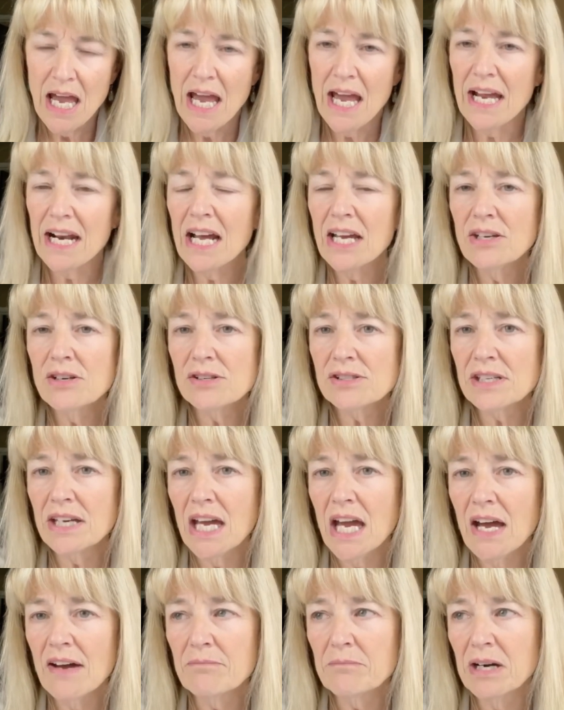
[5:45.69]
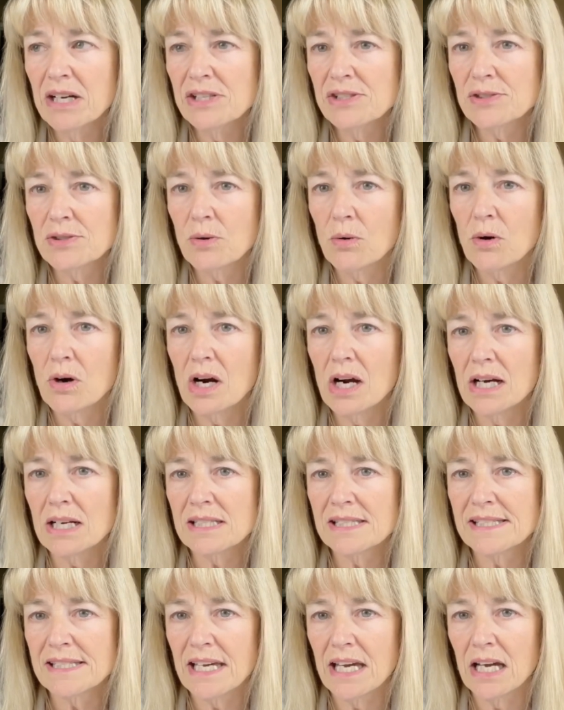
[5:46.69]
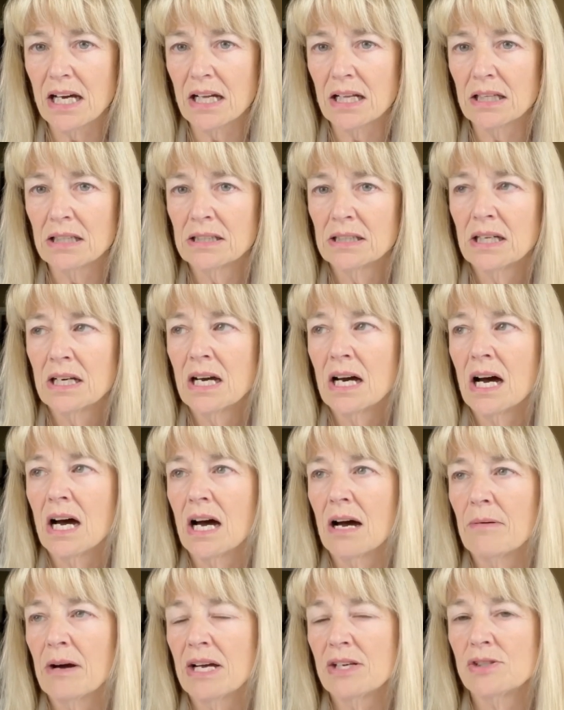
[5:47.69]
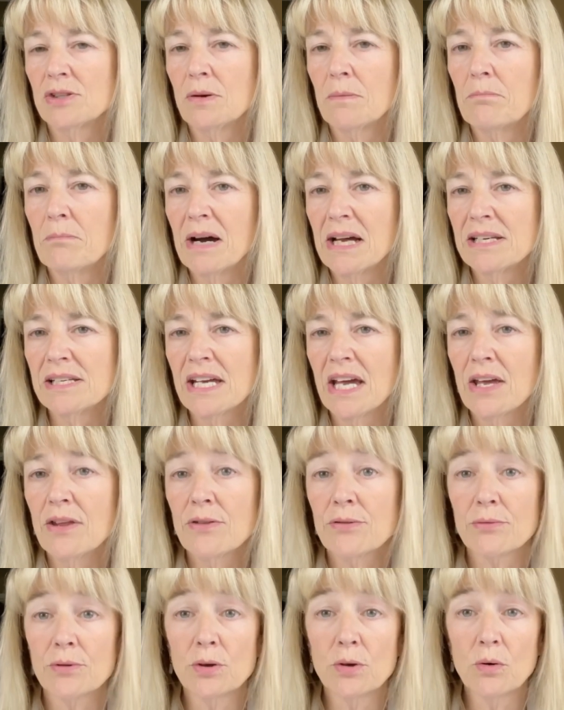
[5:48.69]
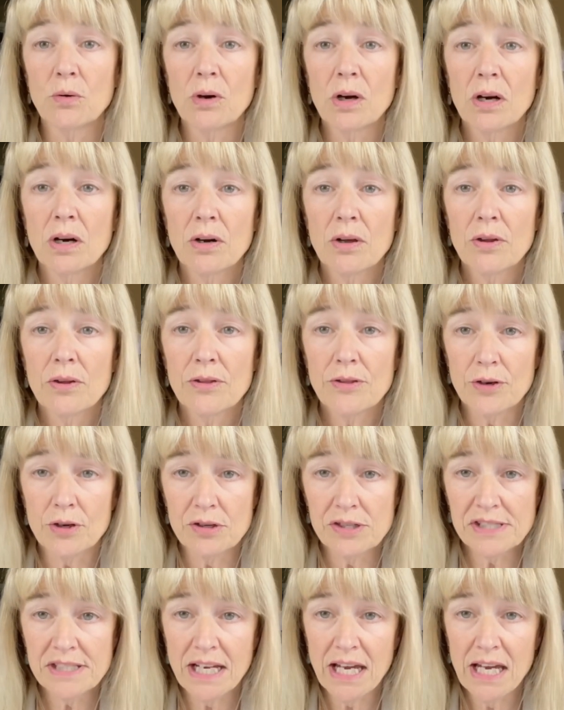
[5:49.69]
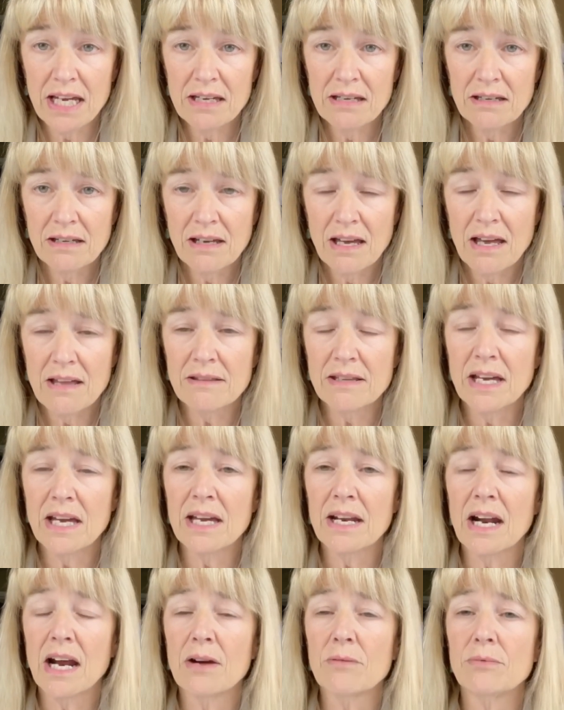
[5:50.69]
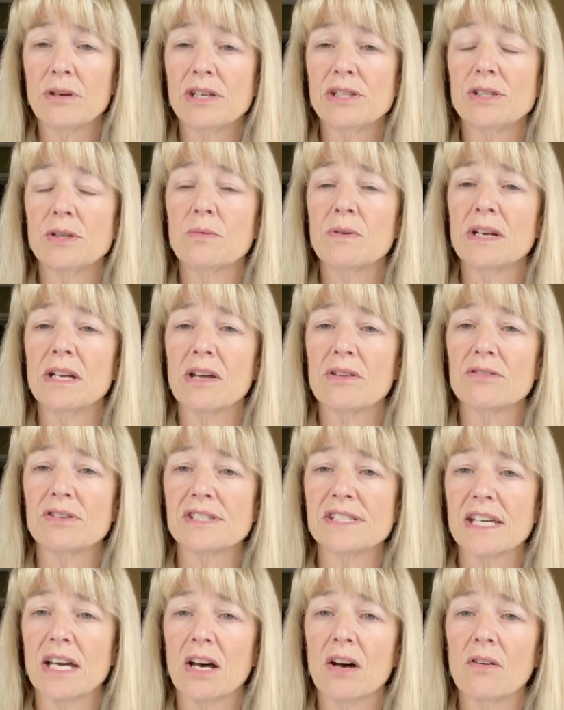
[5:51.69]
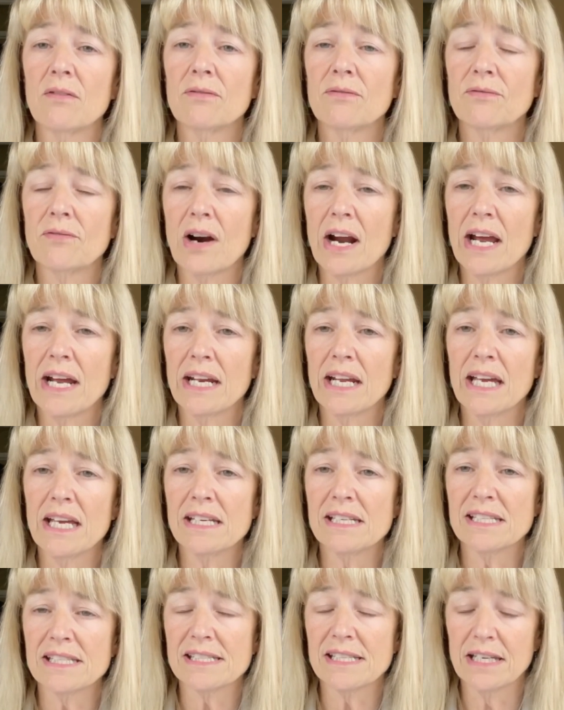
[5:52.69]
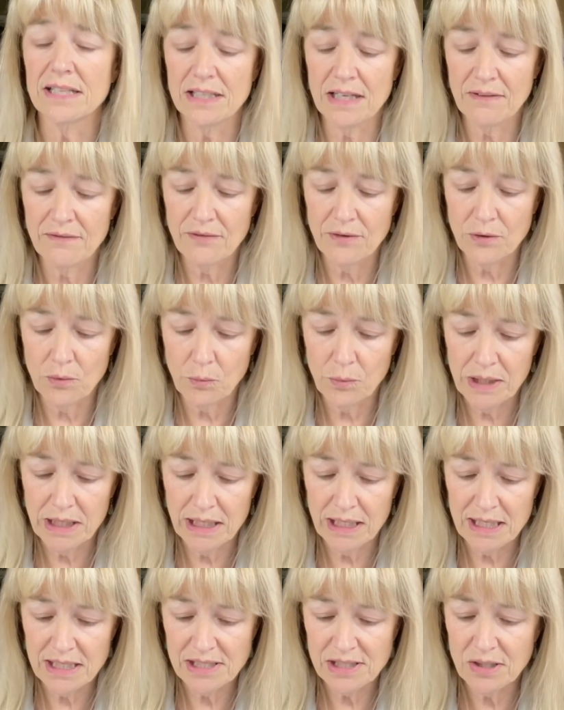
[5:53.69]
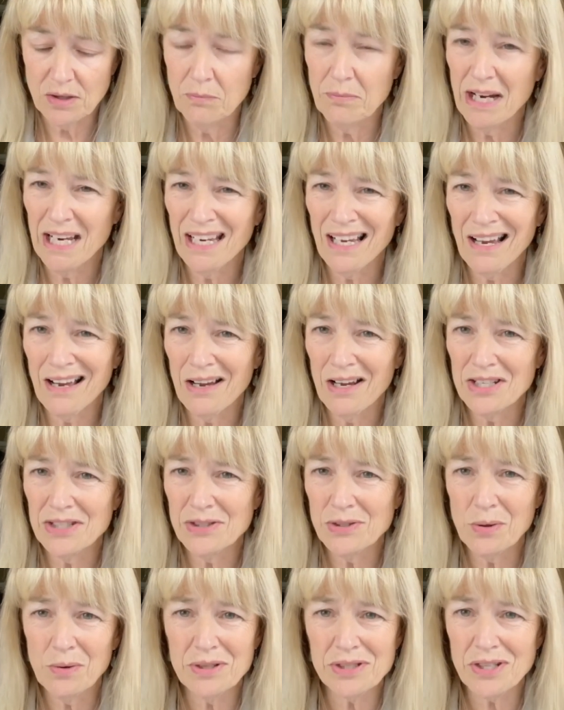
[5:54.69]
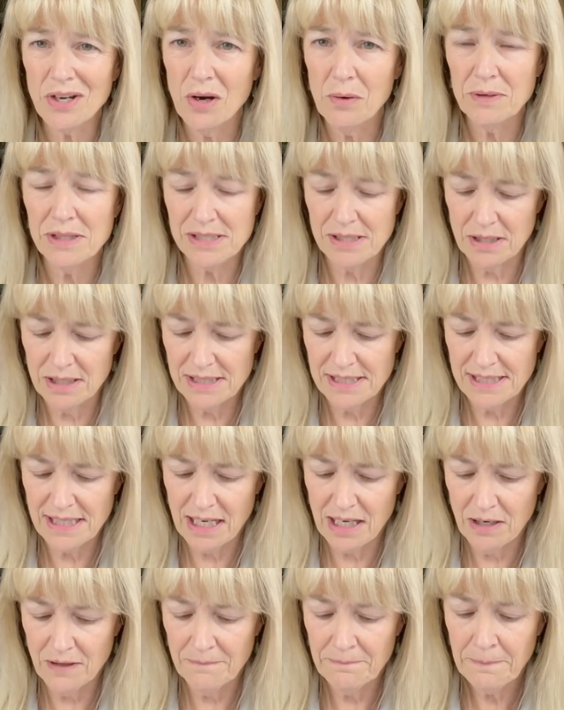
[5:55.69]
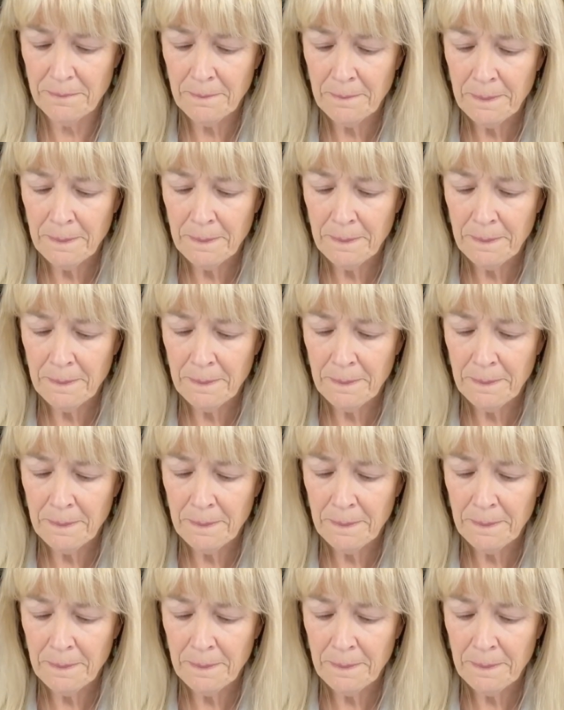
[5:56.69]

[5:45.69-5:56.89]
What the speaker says: And I usually have my store on sale. I do Monday through Thursday, and then I redo another sale Friday to Sunday for the weekend. So my store is always on sale.